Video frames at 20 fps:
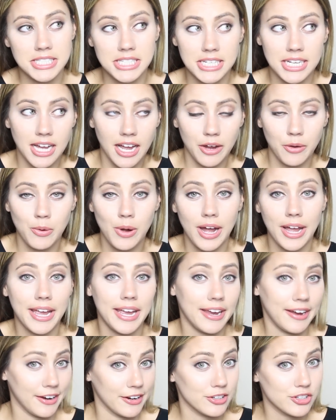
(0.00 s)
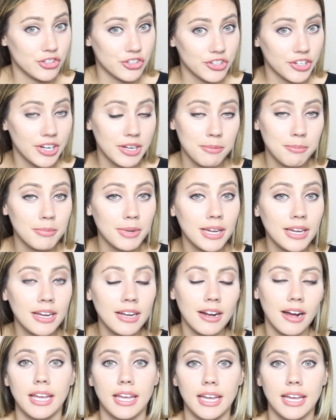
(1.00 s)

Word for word: DIY hair treatment.